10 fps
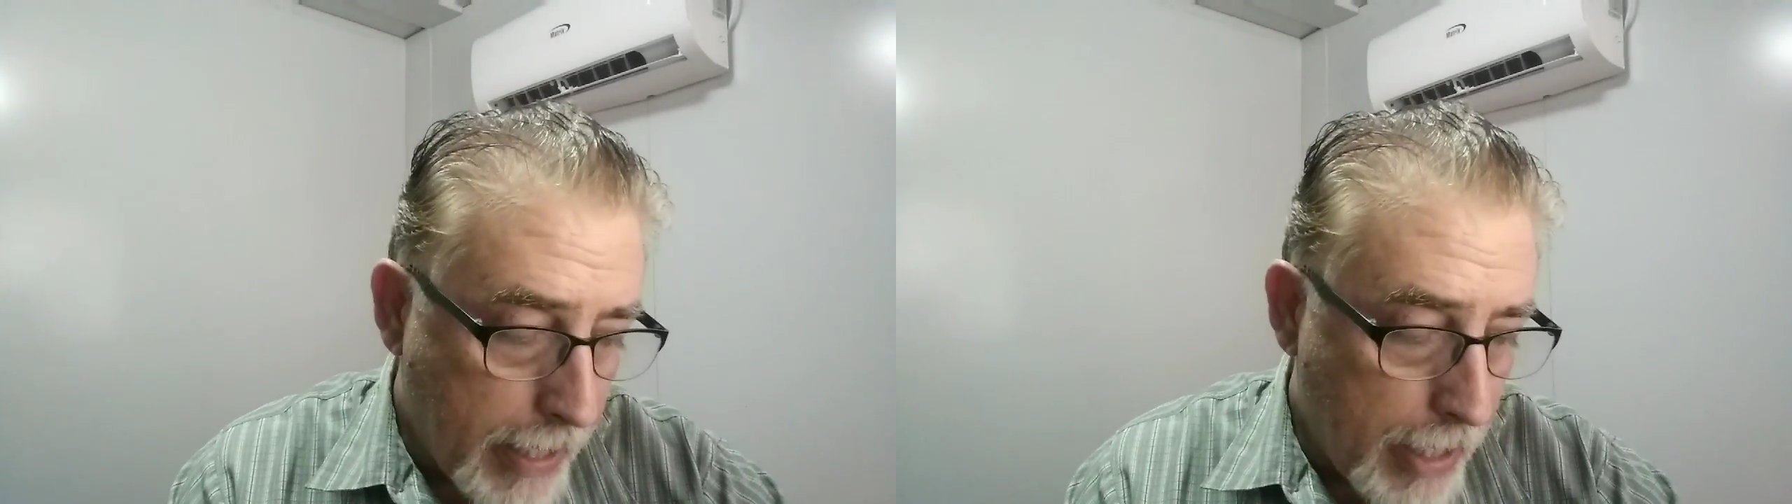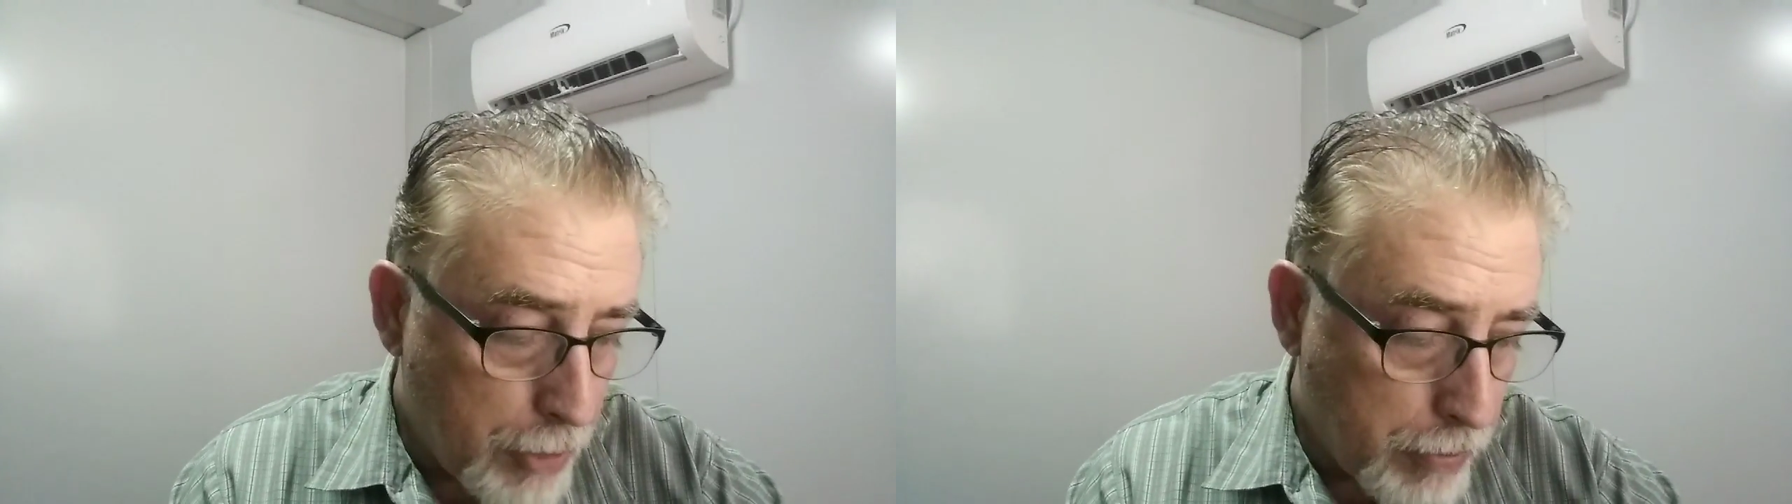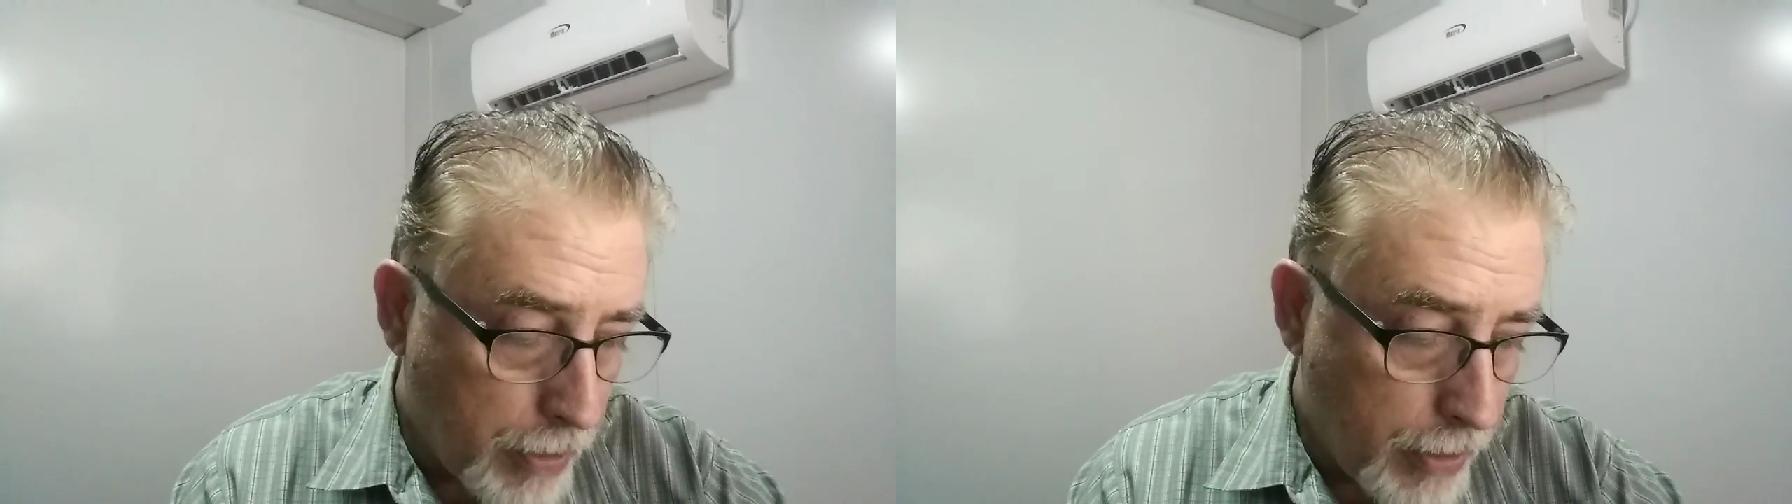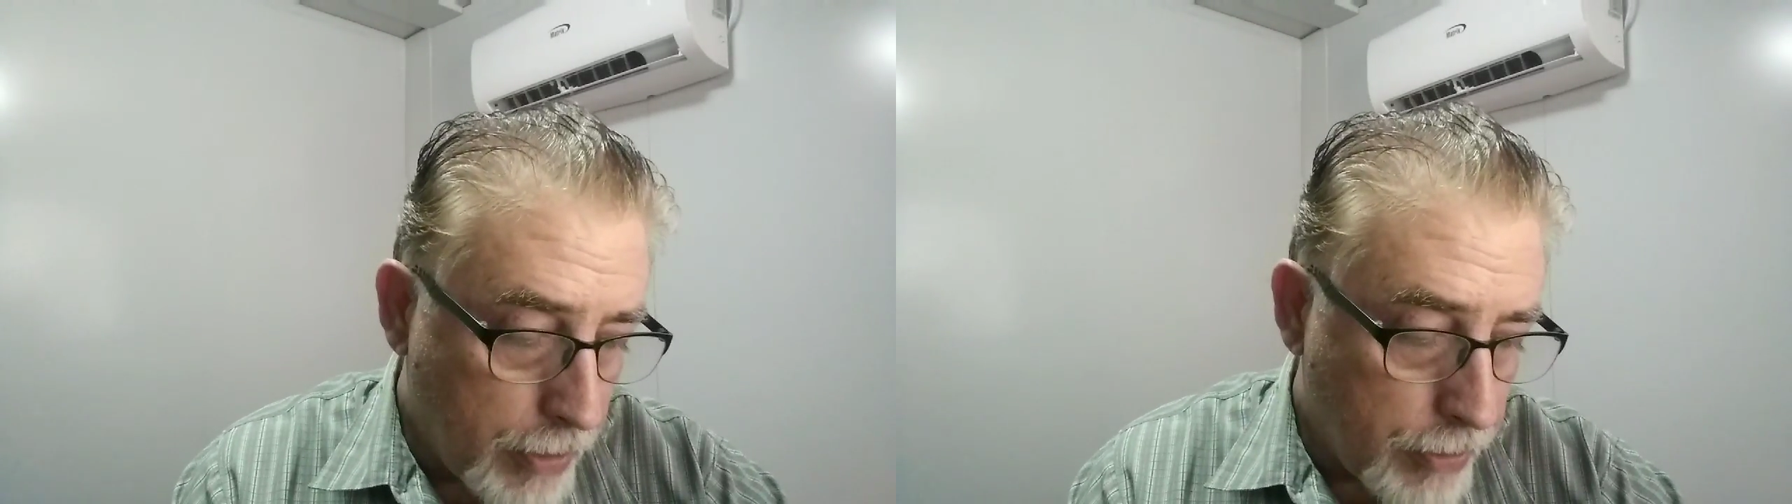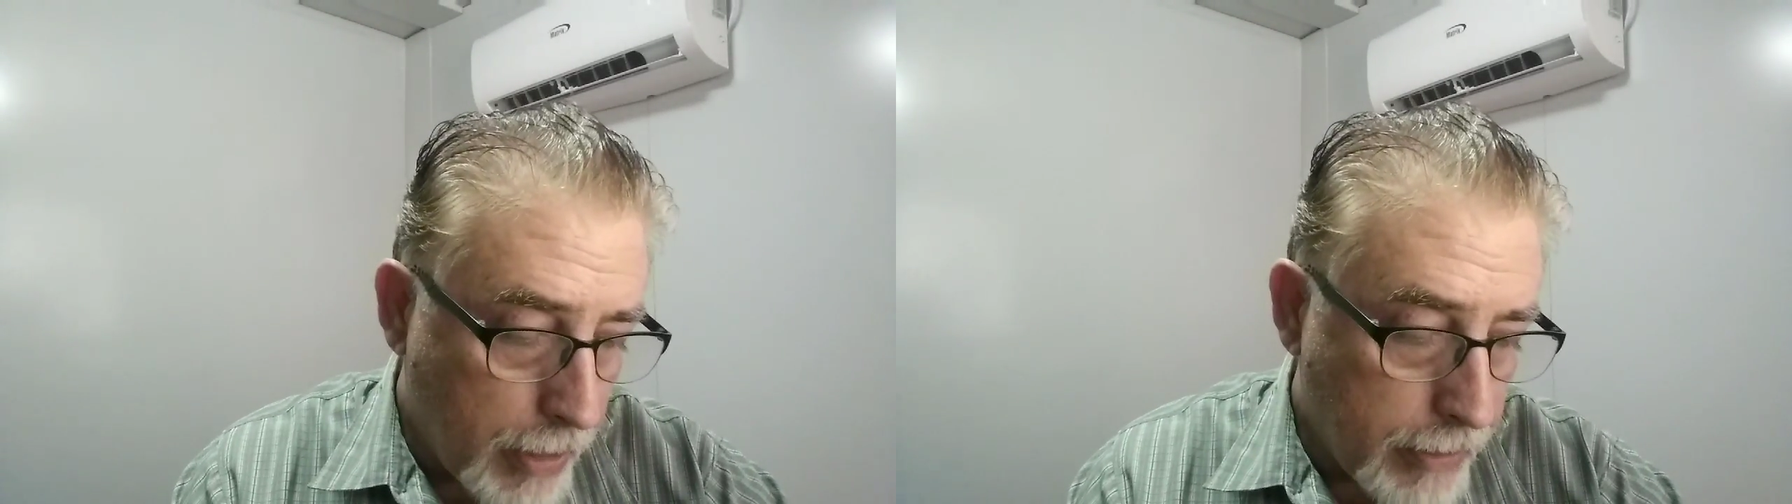aspirin and
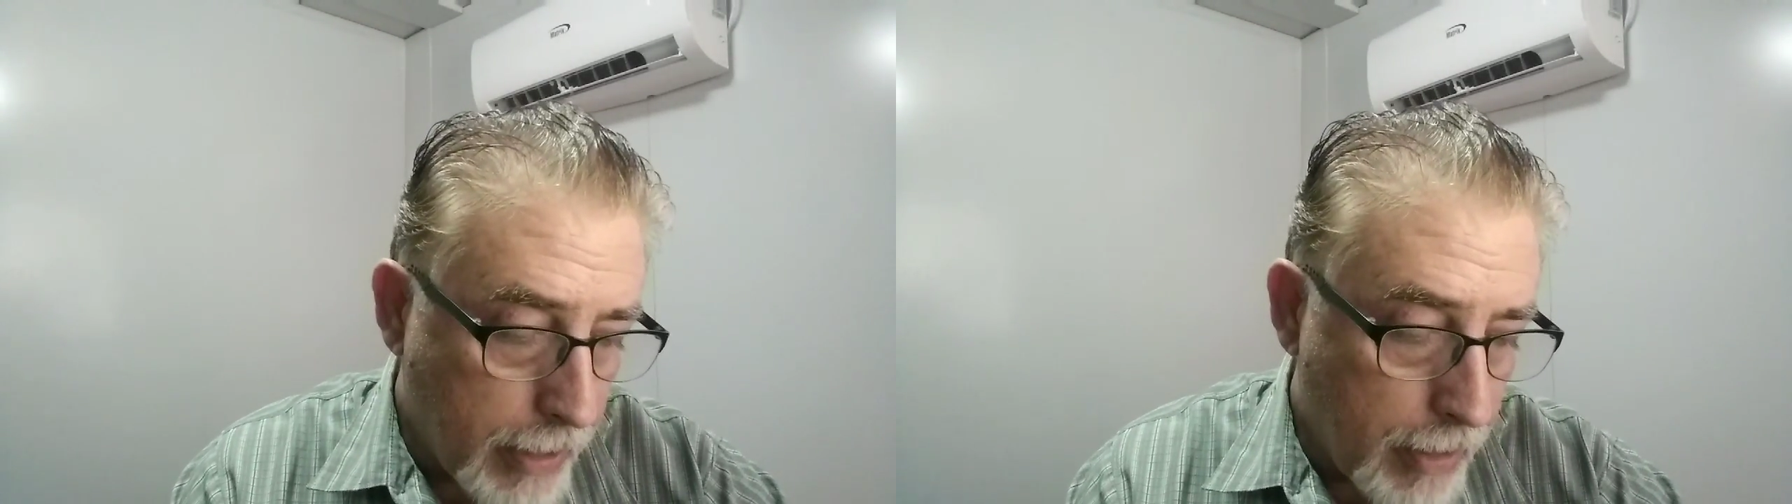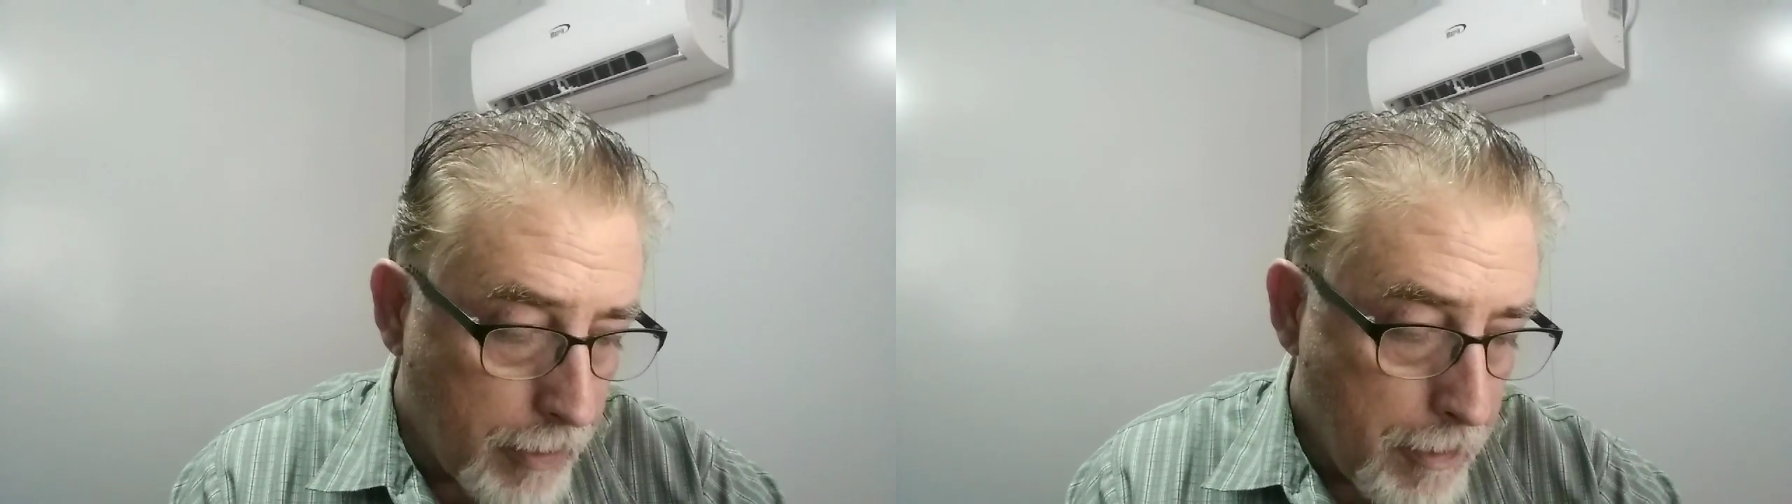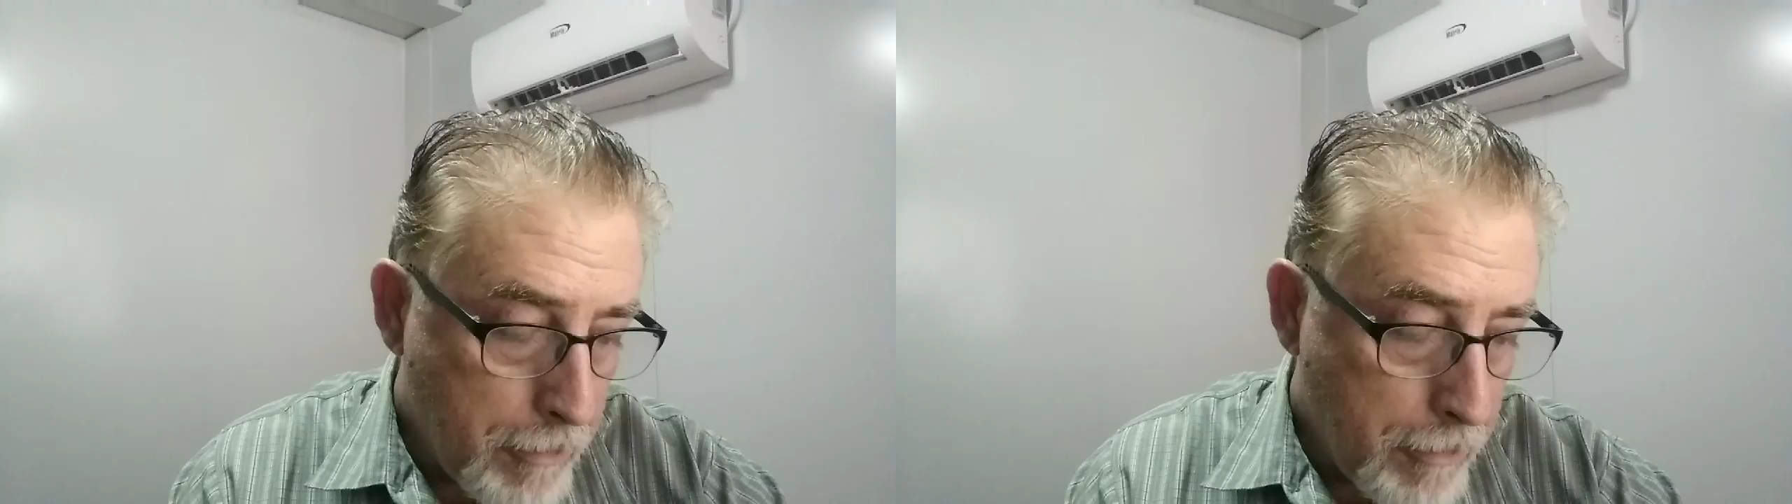things like that.